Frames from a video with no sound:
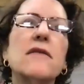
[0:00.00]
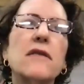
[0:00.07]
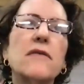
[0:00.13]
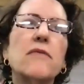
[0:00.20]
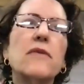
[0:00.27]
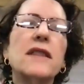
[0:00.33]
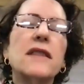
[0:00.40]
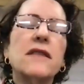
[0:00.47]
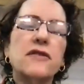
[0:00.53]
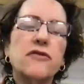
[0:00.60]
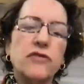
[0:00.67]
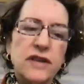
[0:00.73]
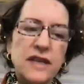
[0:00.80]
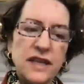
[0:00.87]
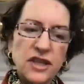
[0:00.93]
with
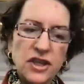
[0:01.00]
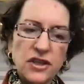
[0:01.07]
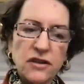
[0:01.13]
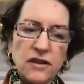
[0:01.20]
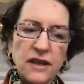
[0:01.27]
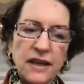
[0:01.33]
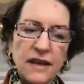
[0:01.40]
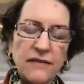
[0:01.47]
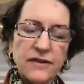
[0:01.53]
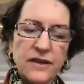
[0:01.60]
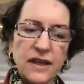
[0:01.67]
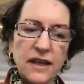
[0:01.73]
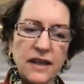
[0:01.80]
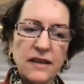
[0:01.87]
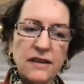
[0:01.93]
traditional
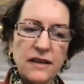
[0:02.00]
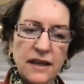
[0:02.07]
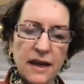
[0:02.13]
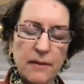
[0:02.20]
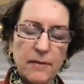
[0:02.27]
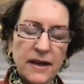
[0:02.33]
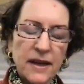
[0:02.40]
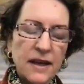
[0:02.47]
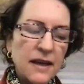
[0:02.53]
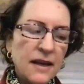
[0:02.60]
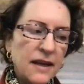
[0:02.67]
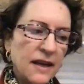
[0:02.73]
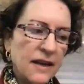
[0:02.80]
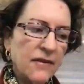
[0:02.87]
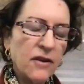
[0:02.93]
EFT tapping,
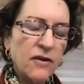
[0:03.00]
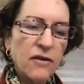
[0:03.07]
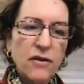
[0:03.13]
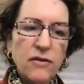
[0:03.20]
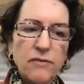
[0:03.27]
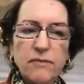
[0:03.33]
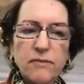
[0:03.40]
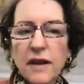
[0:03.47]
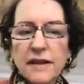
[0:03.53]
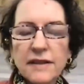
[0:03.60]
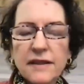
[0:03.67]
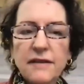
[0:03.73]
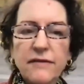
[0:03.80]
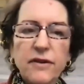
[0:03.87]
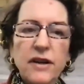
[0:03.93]
and there are lots of
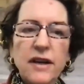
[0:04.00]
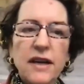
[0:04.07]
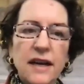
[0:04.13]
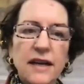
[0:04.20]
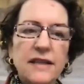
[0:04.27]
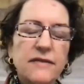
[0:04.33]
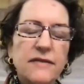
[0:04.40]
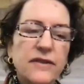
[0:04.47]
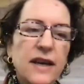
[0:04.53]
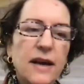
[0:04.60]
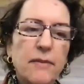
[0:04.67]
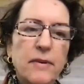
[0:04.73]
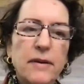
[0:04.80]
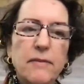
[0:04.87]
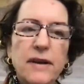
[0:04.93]
different kinds of
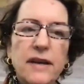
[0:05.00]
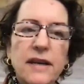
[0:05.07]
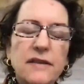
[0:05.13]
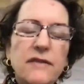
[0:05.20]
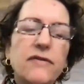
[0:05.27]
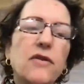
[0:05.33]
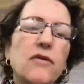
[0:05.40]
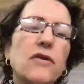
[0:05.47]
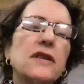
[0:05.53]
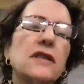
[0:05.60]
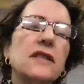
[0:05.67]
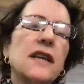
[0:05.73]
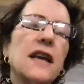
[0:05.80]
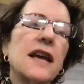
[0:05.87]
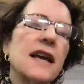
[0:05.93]
tapping because, of course,
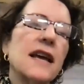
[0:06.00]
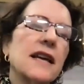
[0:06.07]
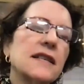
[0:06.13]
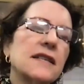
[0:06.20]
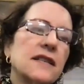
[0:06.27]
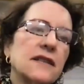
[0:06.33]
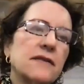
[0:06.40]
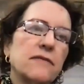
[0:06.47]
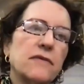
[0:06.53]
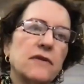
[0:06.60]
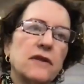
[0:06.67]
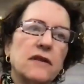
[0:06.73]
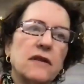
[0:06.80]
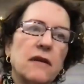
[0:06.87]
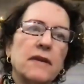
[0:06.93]

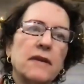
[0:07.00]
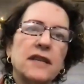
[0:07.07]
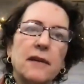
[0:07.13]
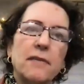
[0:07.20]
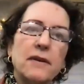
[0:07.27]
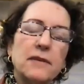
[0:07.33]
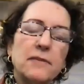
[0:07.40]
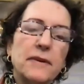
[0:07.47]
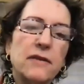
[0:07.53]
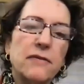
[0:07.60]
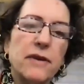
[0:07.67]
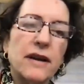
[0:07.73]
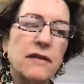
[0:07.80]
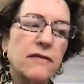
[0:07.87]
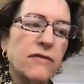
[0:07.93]
tapping's been
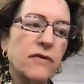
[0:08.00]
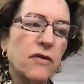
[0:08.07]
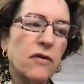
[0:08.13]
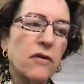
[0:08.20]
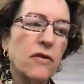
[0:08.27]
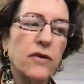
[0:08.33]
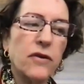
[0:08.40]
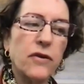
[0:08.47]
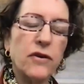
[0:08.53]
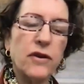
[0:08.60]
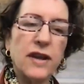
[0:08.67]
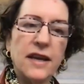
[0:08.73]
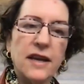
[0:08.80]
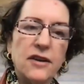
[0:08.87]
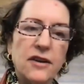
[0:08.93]
around for over 30
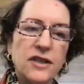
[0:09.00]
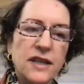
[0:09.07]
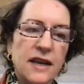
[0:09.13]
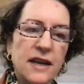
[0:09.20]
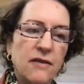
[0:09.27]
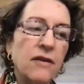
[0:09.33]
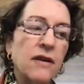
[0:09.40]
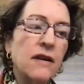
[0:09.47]
years now.